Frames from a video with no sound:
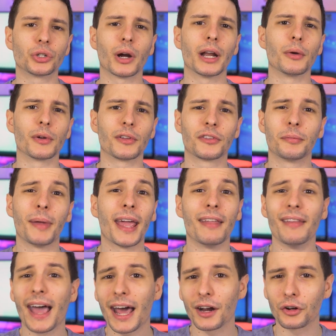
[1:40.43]
try to
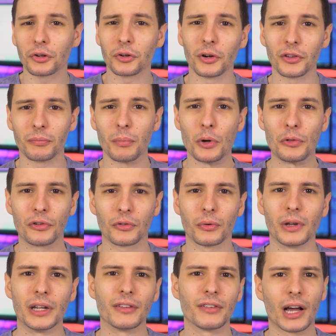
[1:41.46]
expand that across both
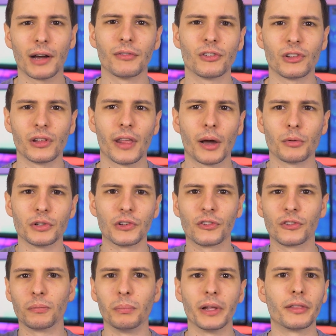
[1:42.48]
screens. Obviously that would
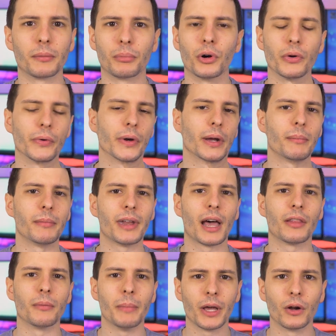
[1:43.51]
just split the program
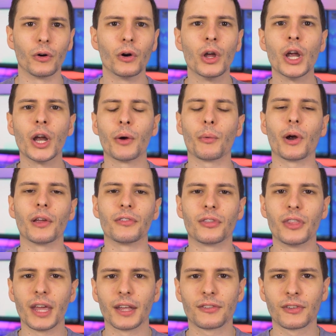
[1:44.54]
down the middle, whereas
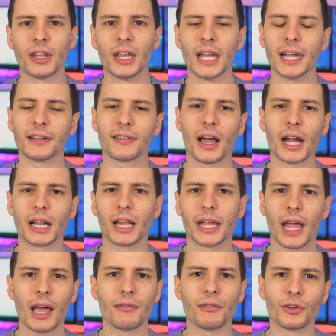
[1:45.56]
this, it's kind of
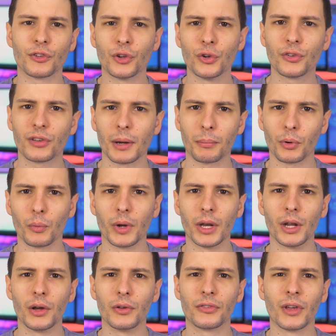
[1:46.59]
like having two separate
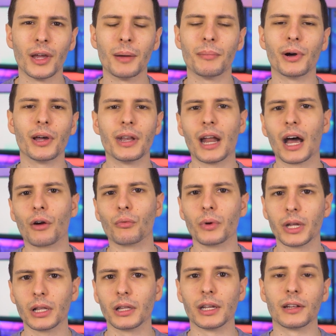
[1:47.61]
windows, but not
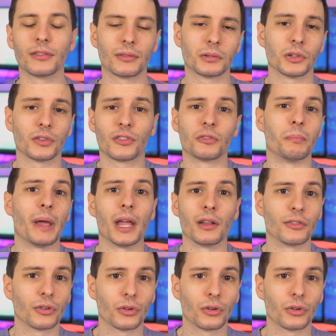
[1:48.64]
really, it just spans